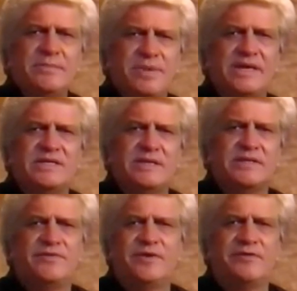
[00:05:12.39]

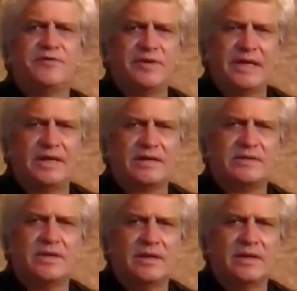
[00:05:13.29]
basics via phonetics